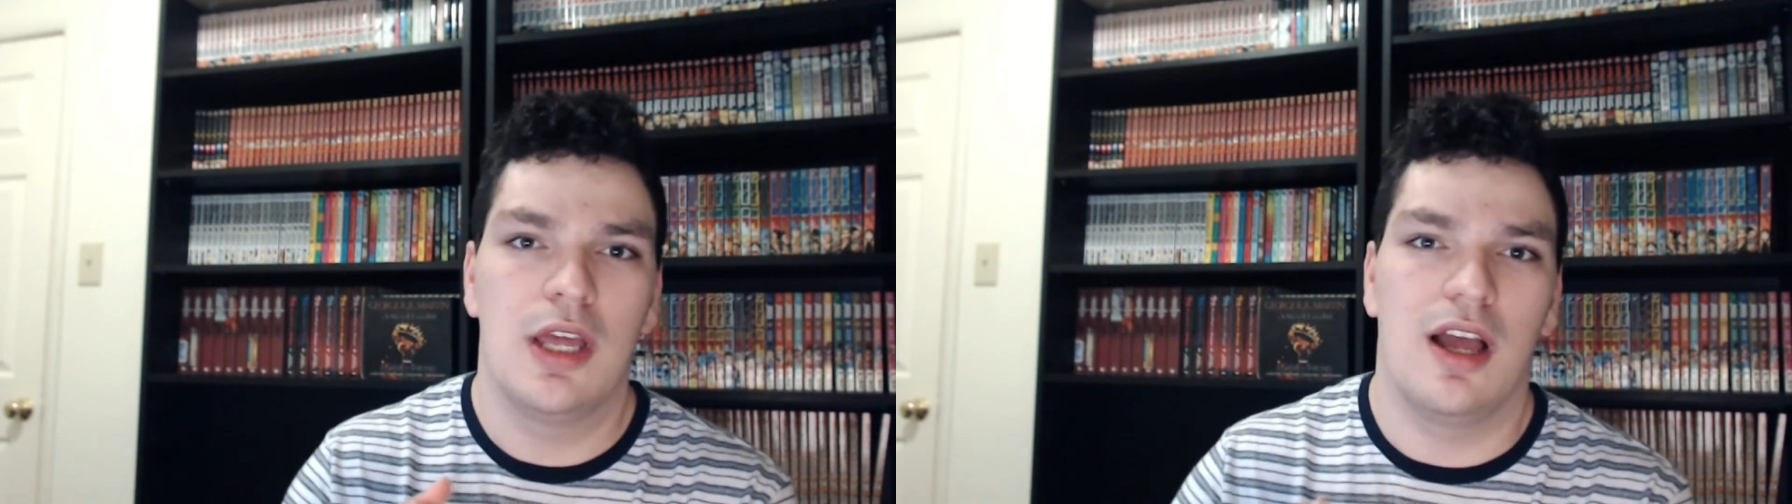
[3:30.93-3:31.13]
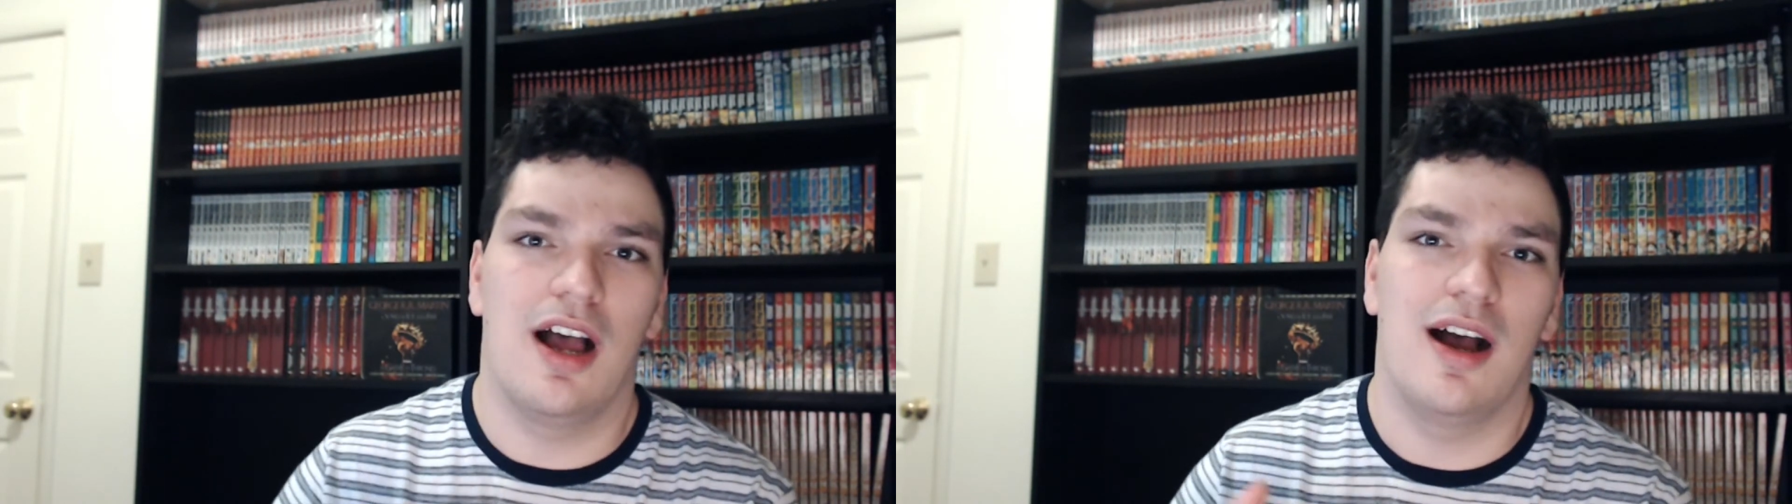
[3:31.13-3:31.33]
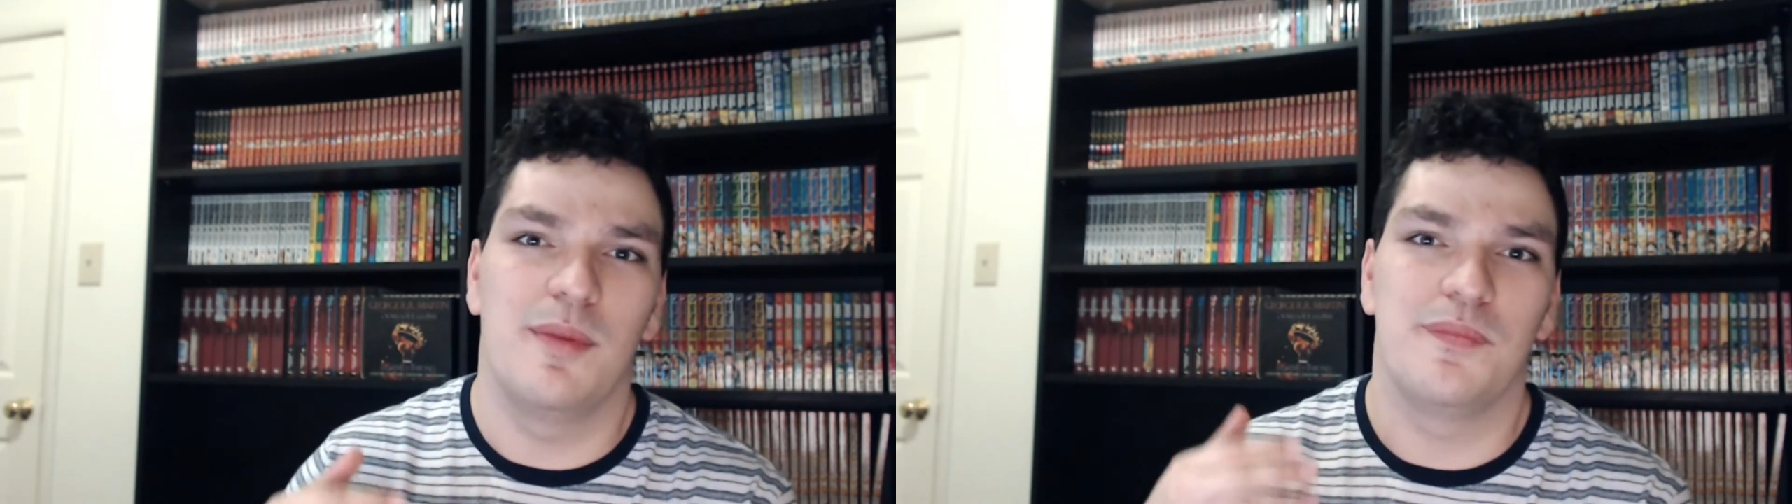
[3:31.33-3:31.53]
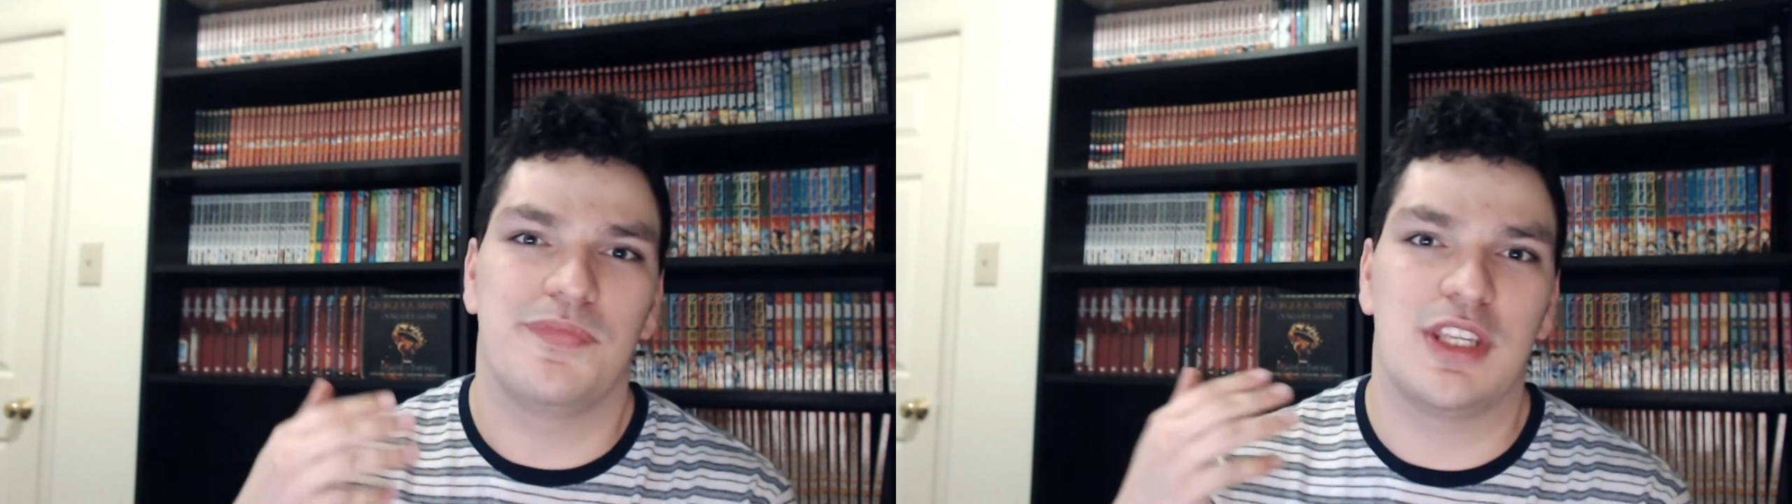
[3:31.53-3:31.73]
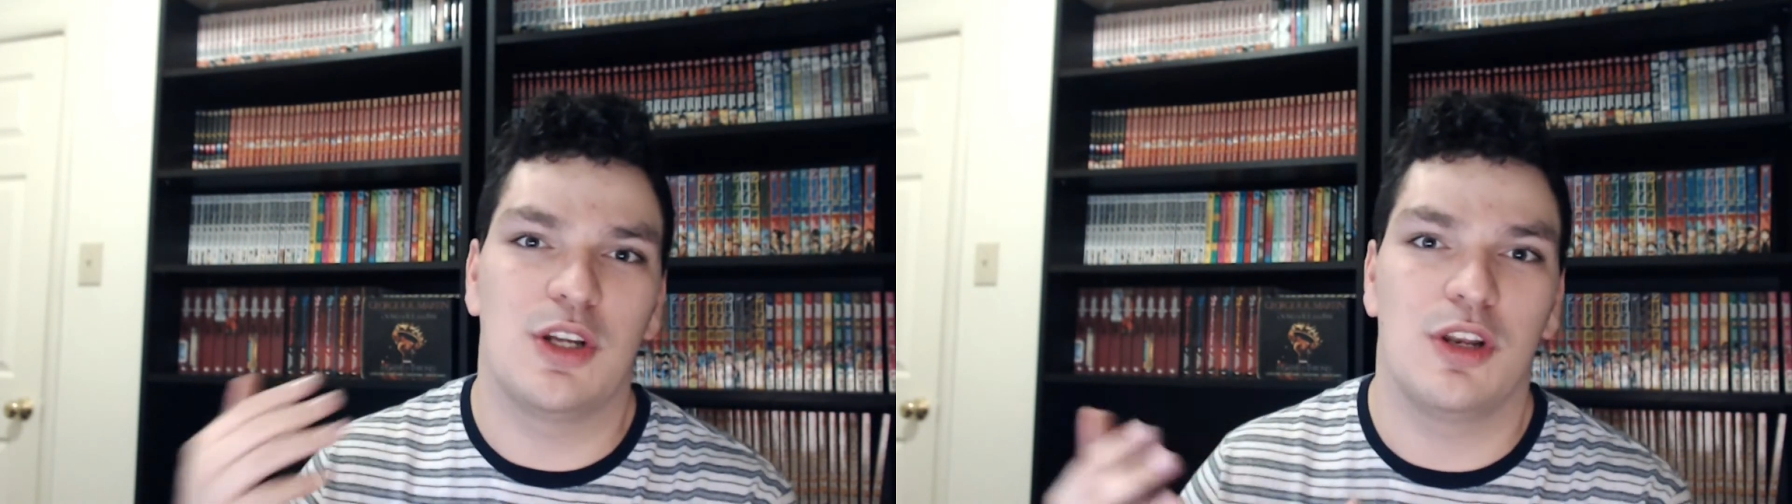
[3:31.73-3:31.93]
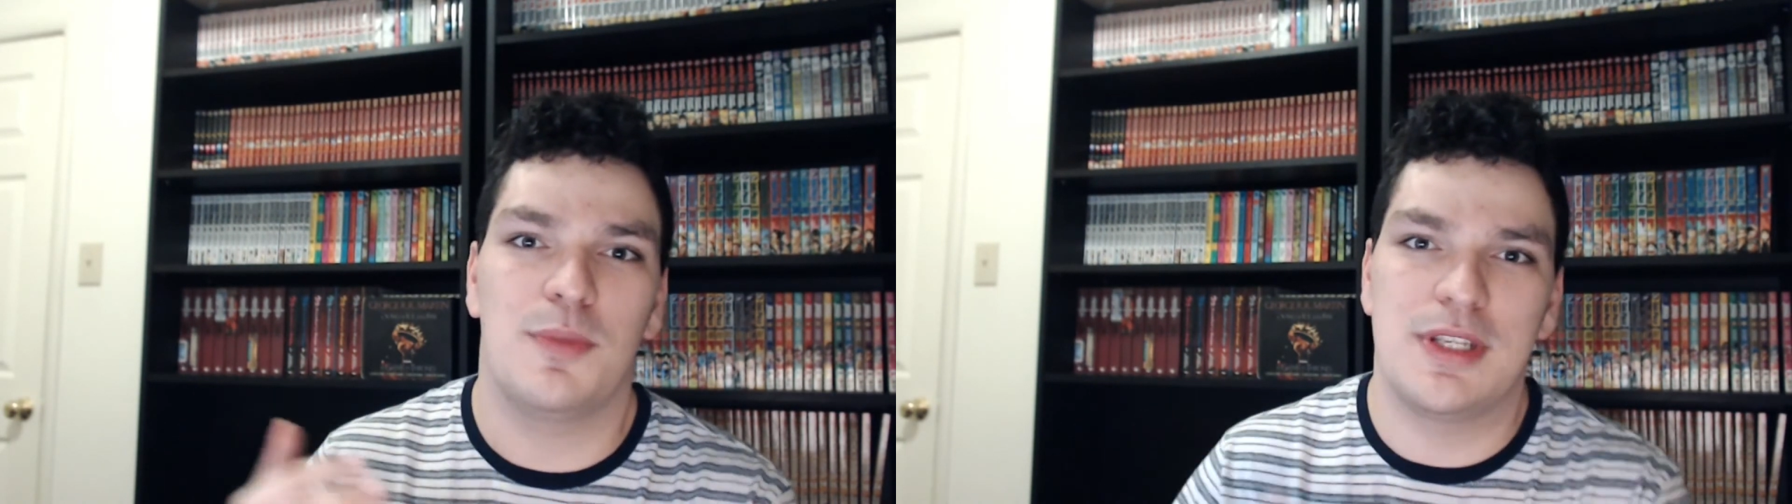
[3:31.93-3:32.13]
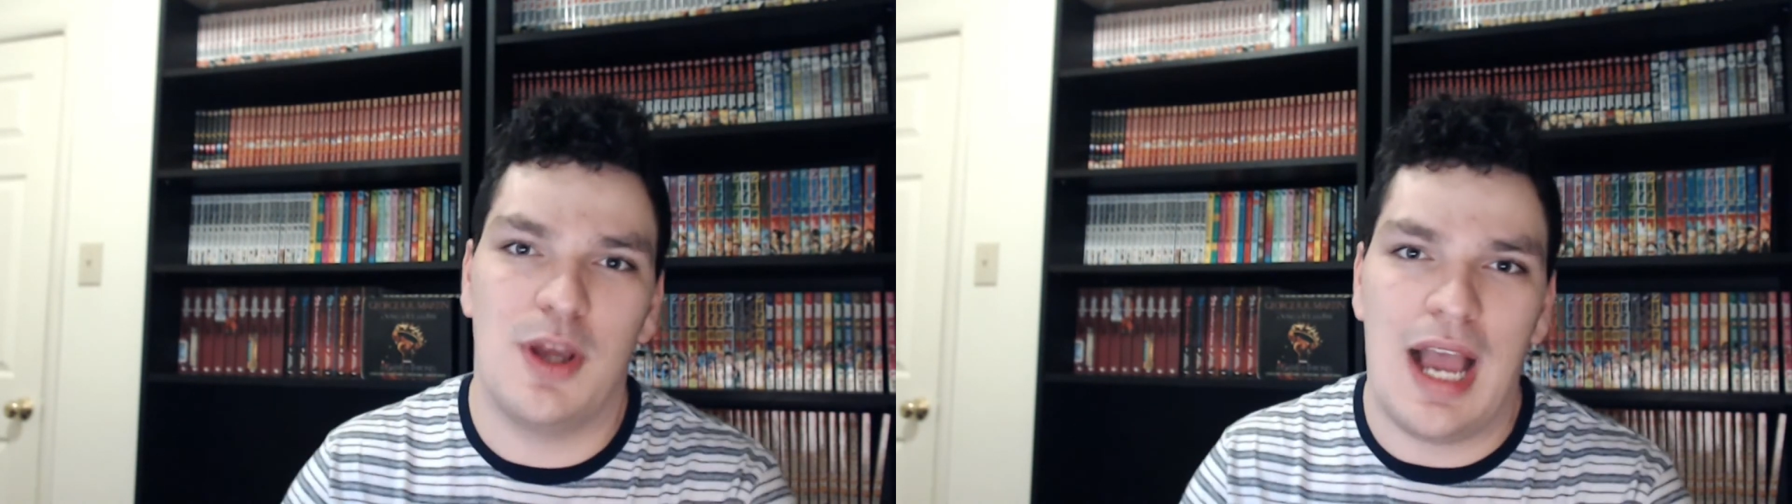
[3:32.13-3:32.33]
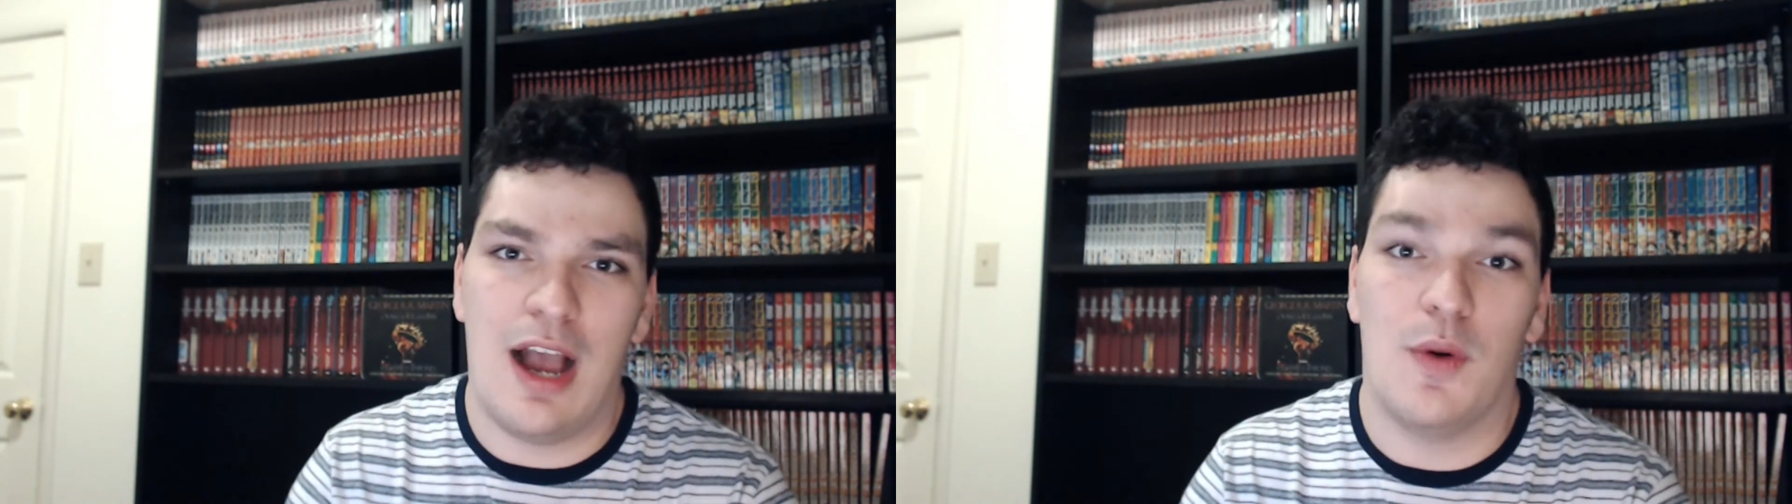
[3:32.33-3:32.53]
let me
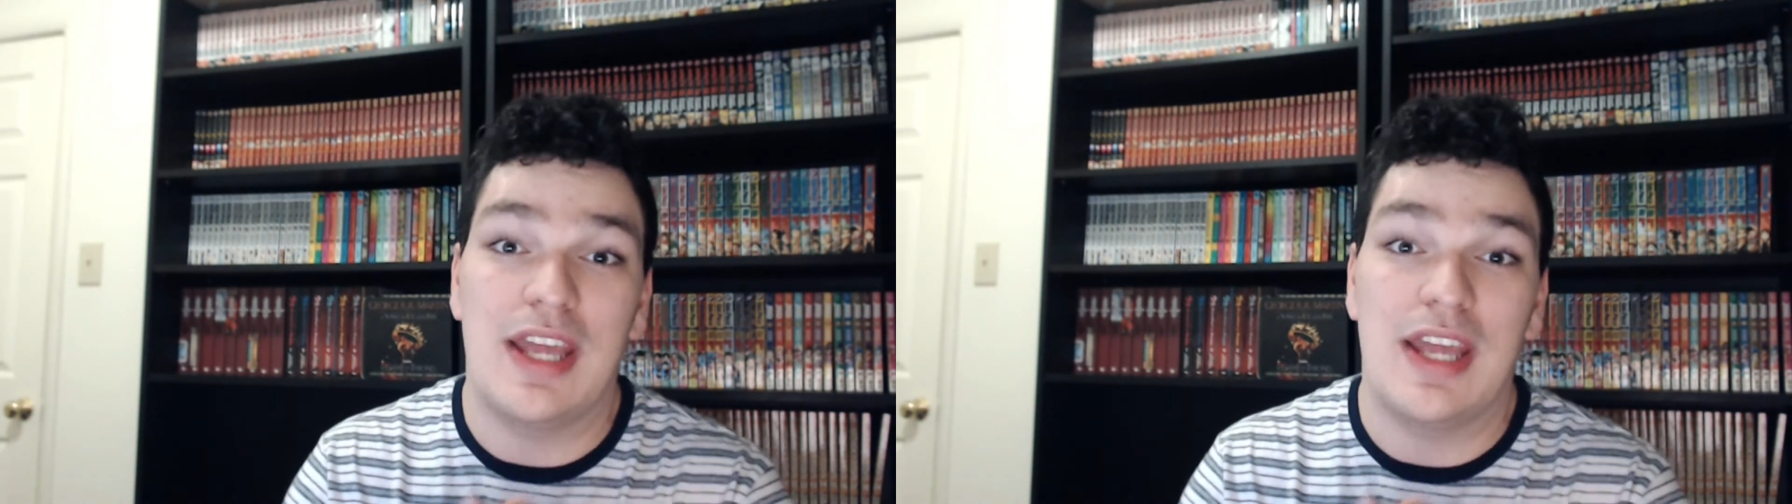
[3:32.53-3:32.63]
know how.